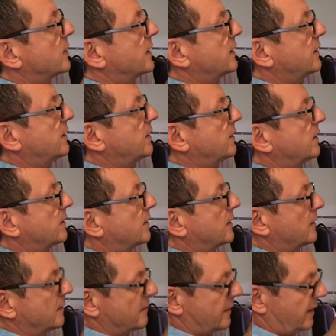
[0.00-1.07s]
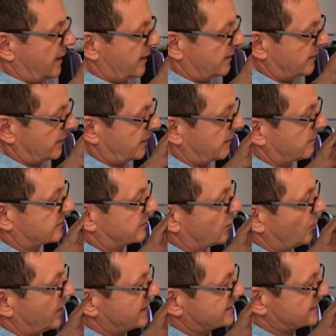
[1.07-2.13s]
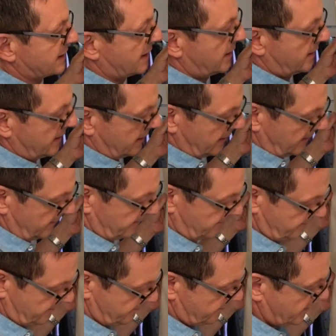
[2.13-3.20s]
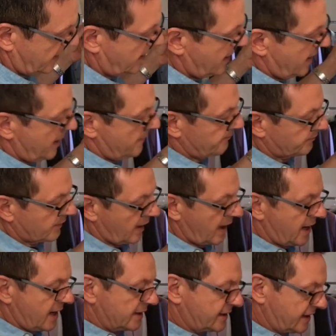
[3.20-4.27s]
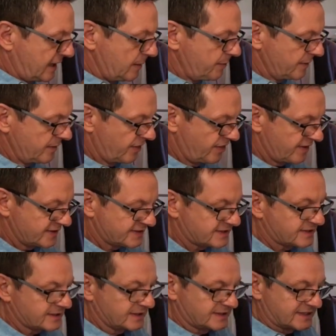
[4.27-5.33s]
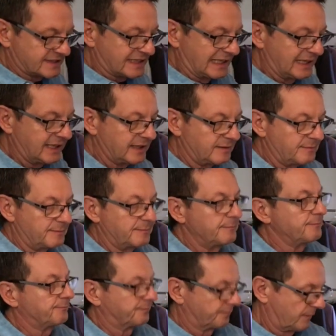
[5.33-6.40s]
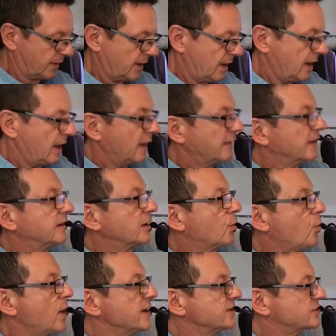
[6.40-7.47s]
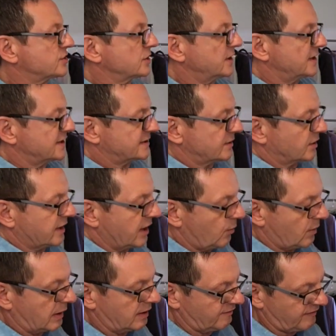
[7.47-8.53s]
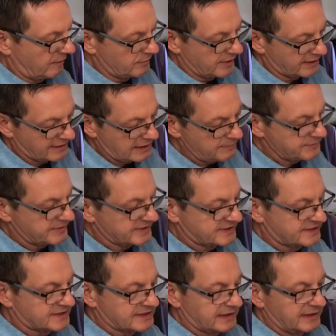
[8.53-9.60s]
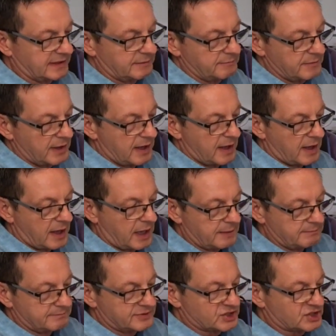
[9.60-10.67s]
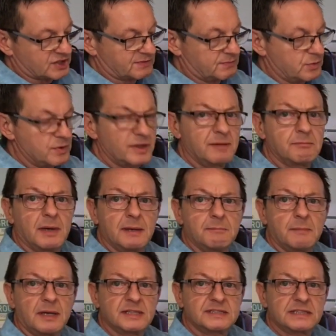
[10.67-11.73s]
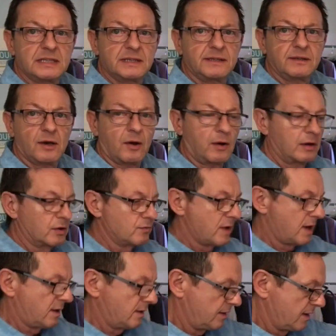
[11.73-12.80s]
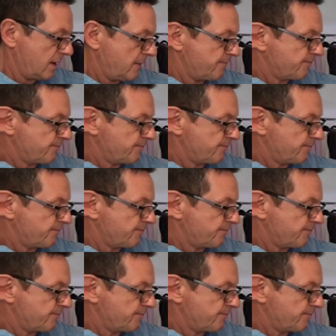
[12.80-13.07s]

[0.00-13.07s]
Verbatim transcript: right here and here at the waistline. And keeping this slim, then the question is, okay, well, if I'm going to keep this slim, I'm smoothing my muslin all around